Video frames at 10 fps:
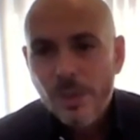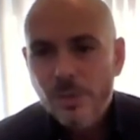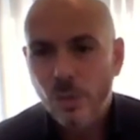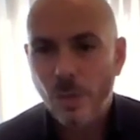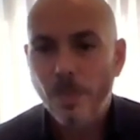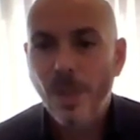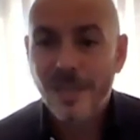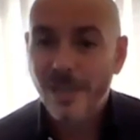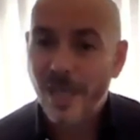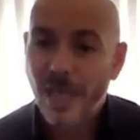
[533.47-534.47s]
So the
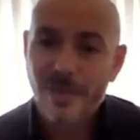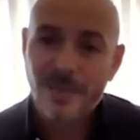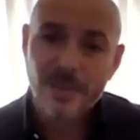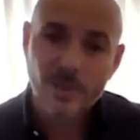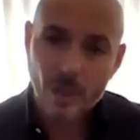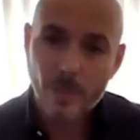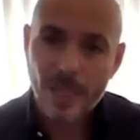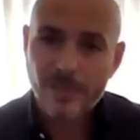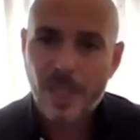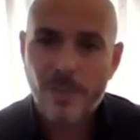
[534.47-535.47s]
podcast is all about
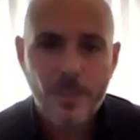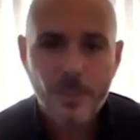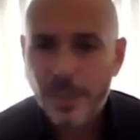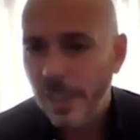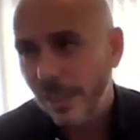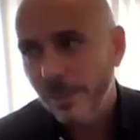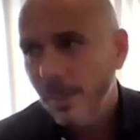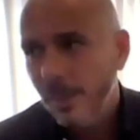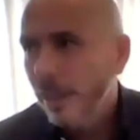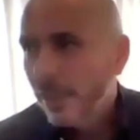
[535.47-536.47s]
that. I've already had
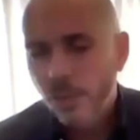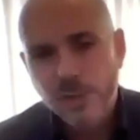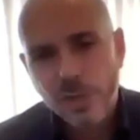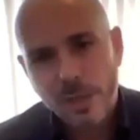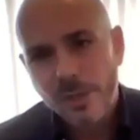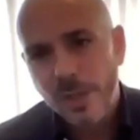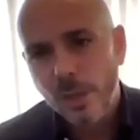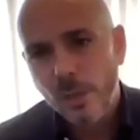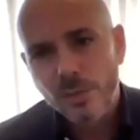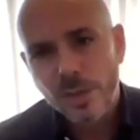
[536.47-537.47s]
Little John on
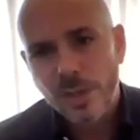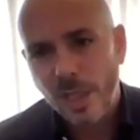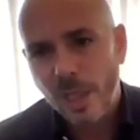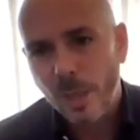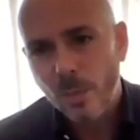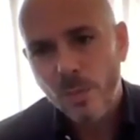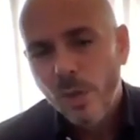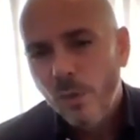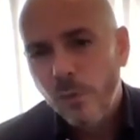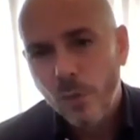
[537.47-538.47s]
there, Luther
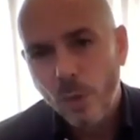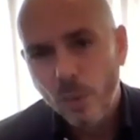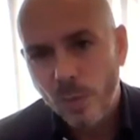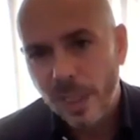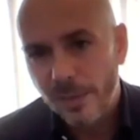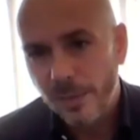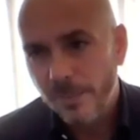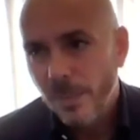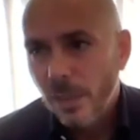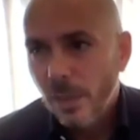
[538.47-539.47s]
Campbell, Flo
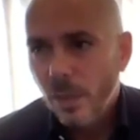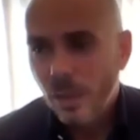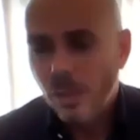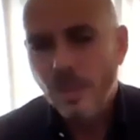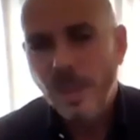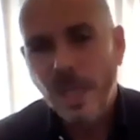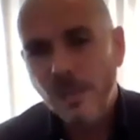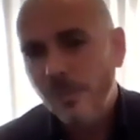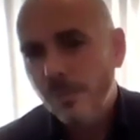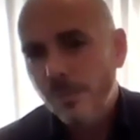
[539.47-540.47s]
Rida. We
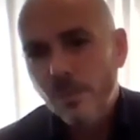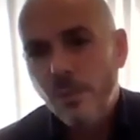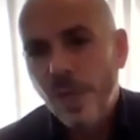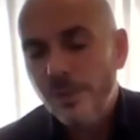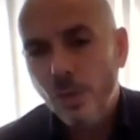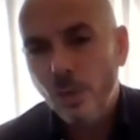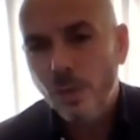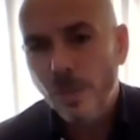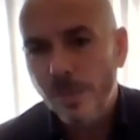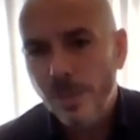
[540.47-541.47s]
have Fat
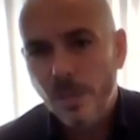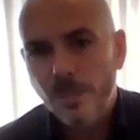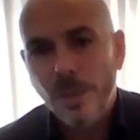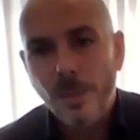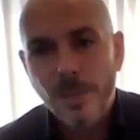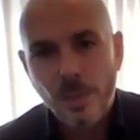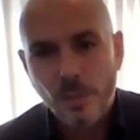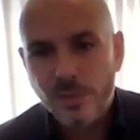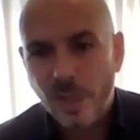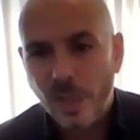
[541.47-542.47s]
Joe coming up,
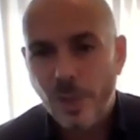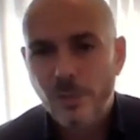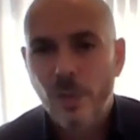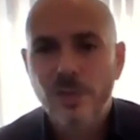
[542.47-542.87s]
Emilio Stefan.